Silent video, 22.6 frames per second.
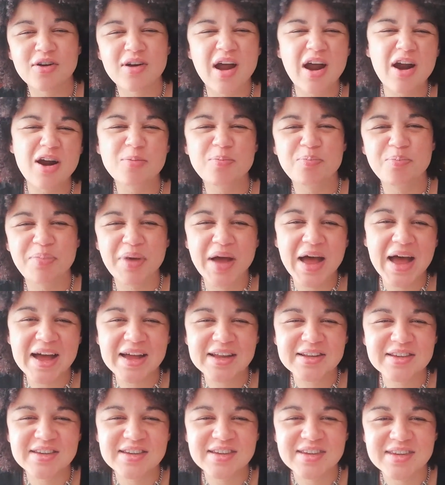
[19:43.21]
our
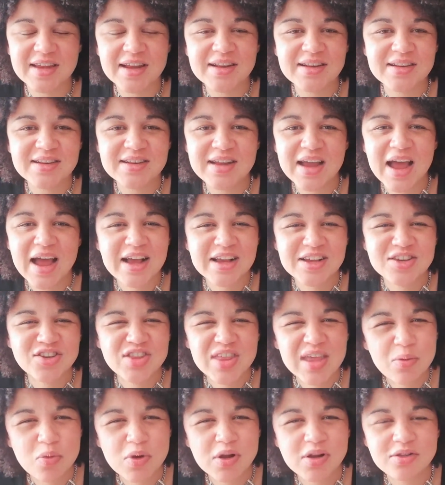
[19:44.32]
bad syntax.
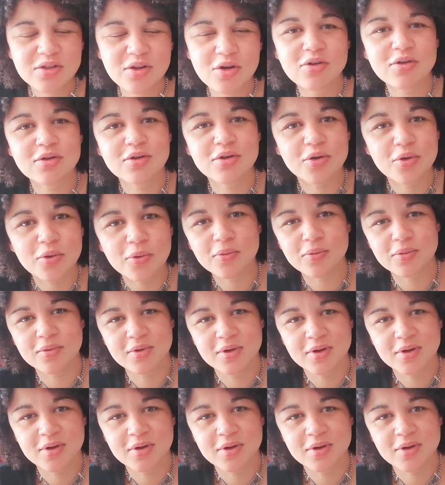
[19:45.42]
They will not know